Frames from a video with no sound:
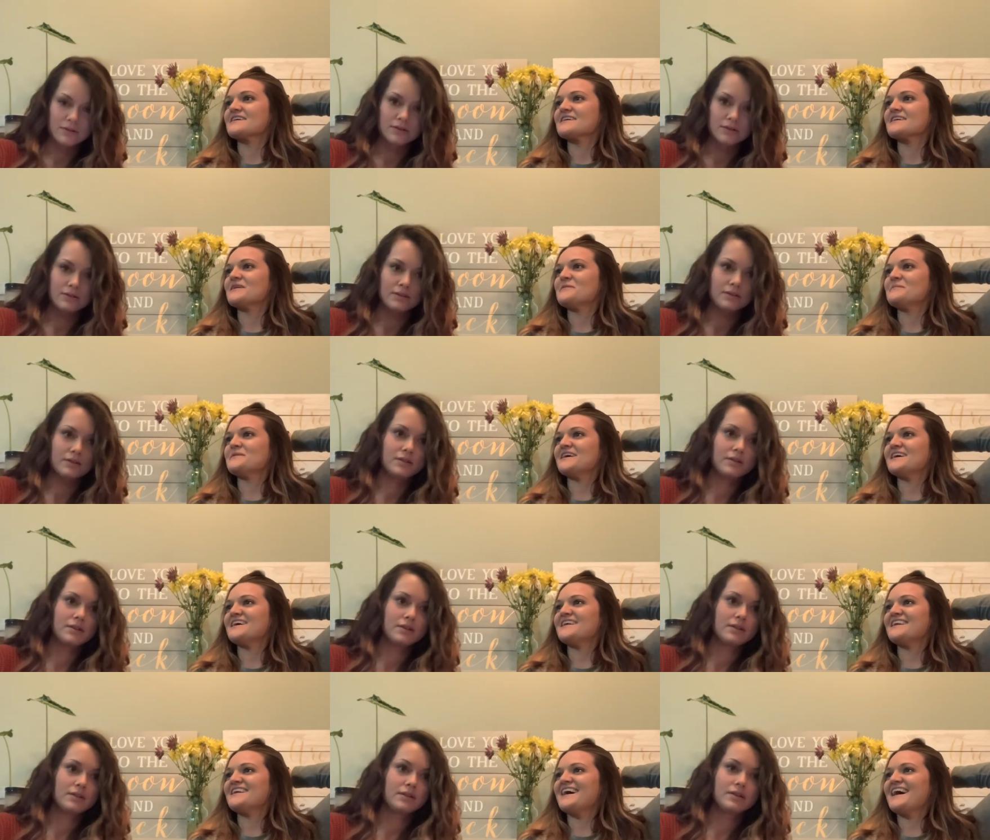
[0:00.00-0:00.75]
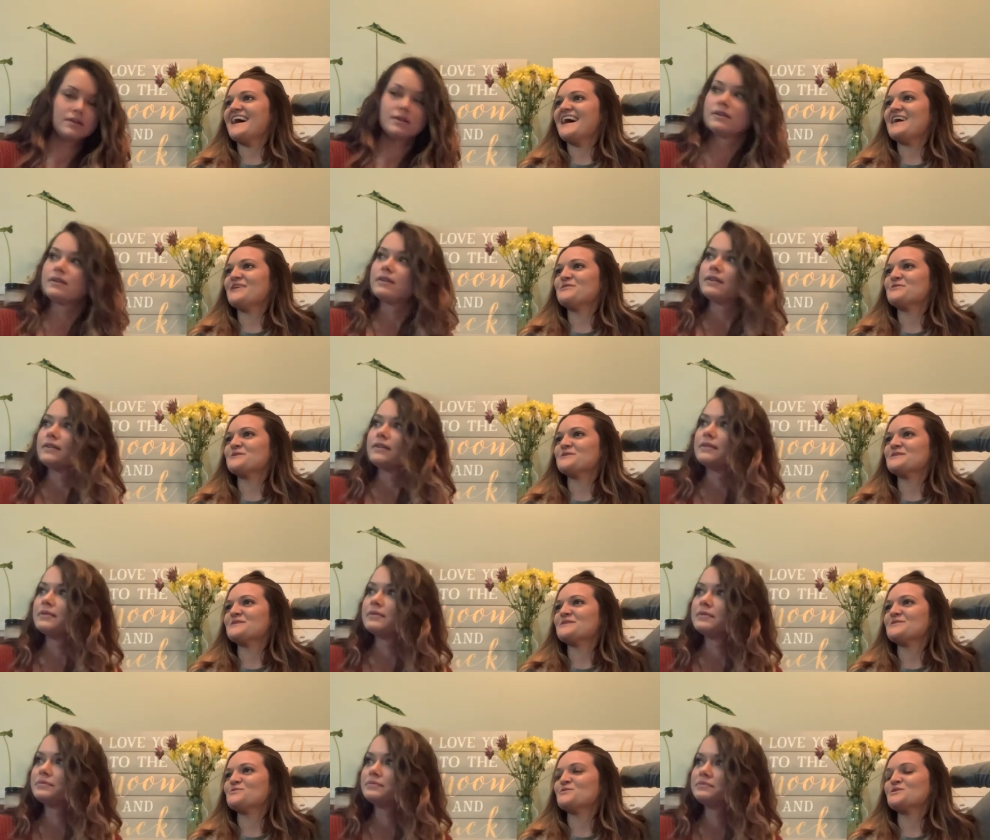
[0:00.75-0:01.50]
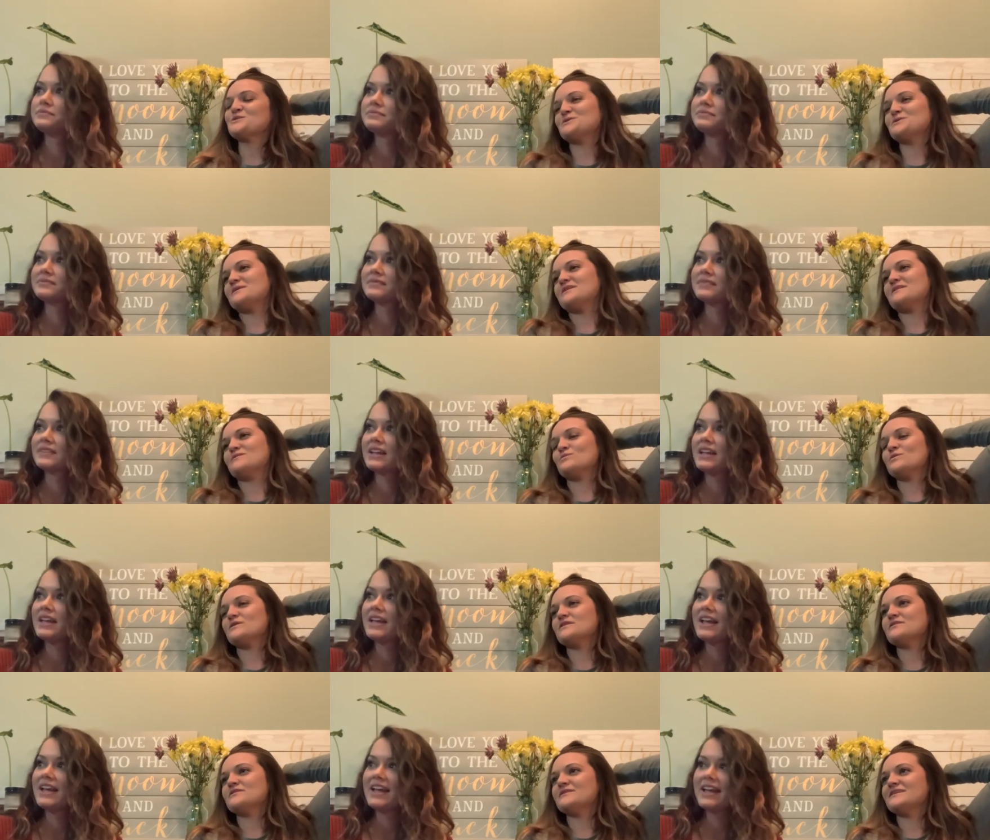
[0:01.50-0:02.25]
Speaker 1: Come in. Hi. We're we're doing
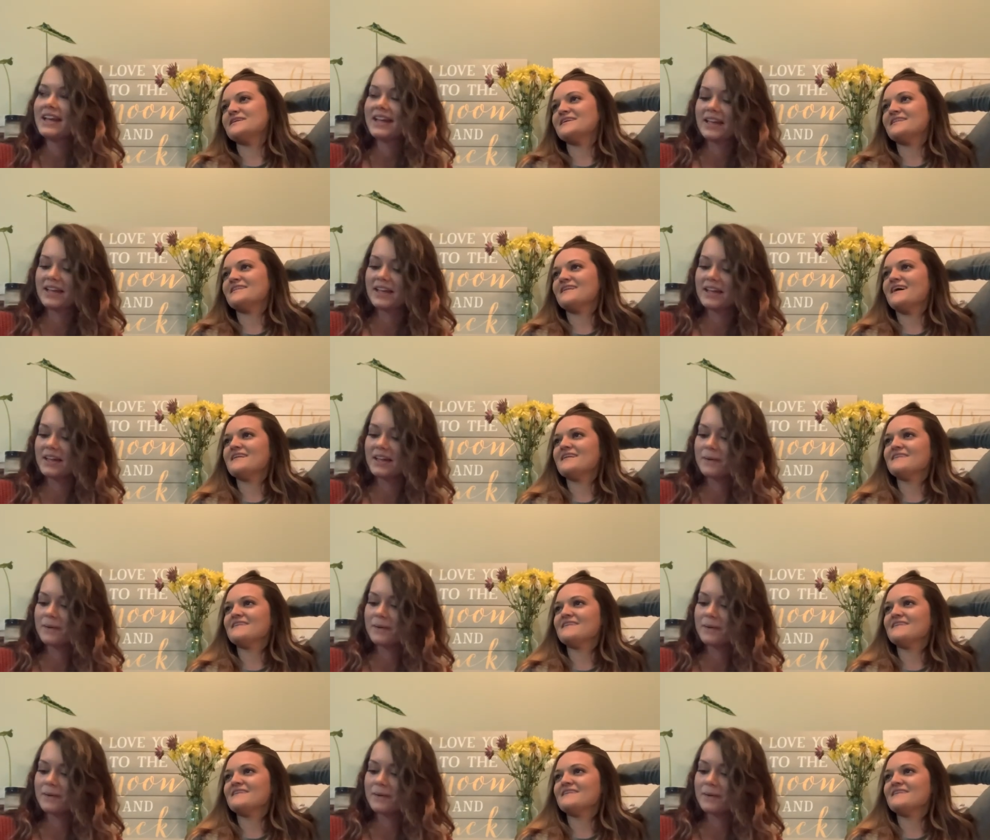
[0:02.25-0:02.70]
we're doing a, a